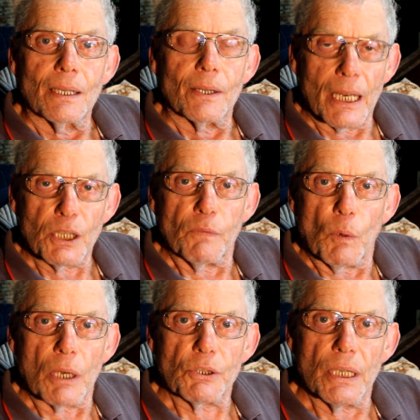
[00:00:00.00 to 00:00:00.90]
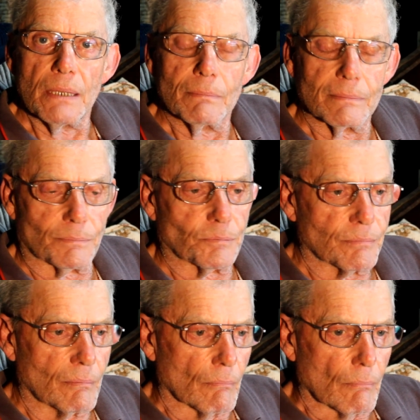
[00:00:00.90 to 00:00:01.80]
Thank you for watching,
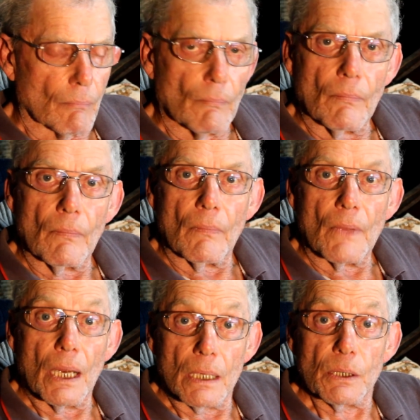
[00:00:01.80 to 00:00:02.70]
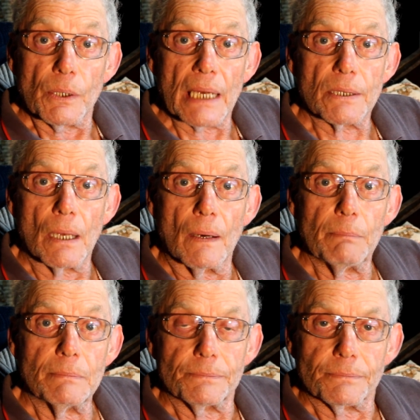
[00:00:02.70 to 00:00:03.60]
and until next time,